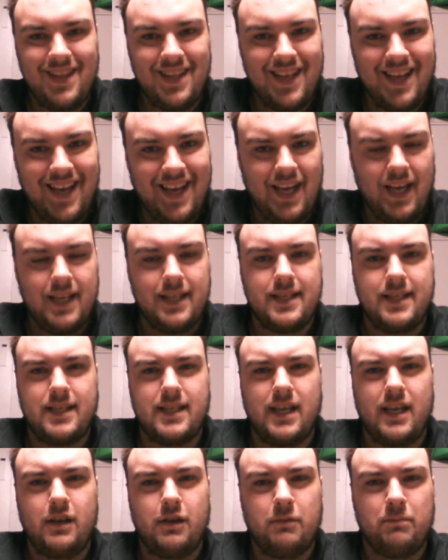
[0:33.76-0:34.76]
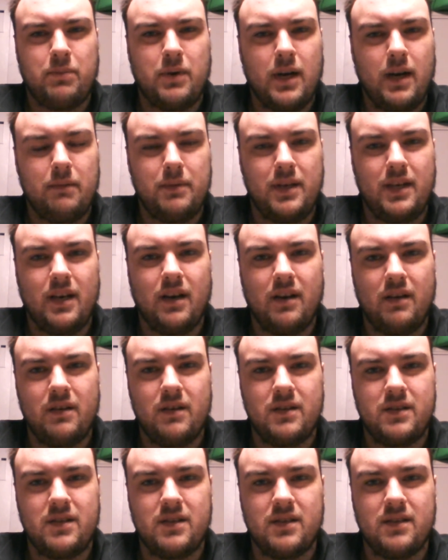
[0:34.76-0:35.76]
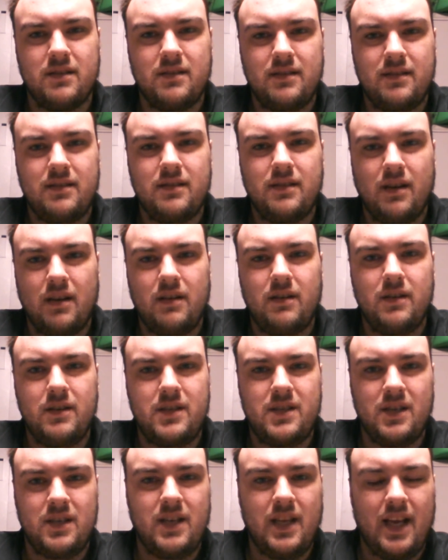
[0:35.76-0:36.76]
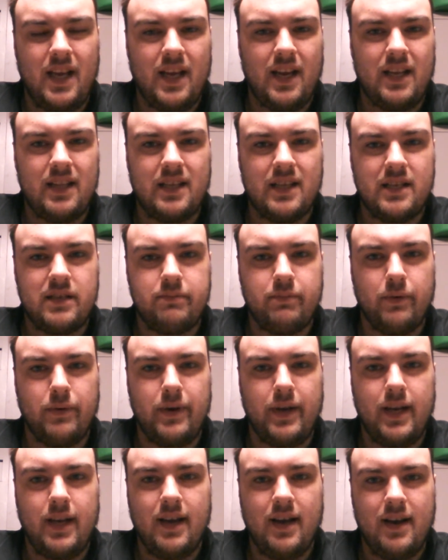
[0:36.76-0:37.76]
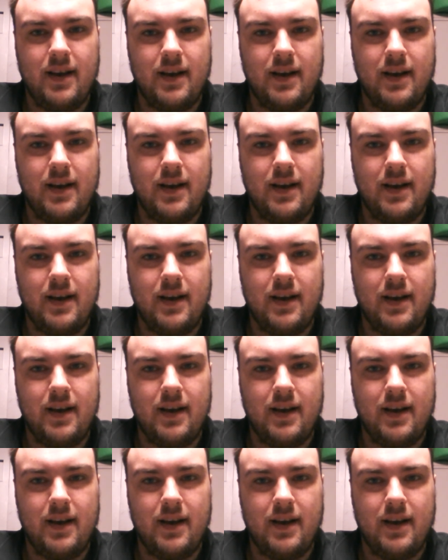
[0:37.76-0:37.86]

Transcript: I hate to say it, probably hundreds are dead at this point.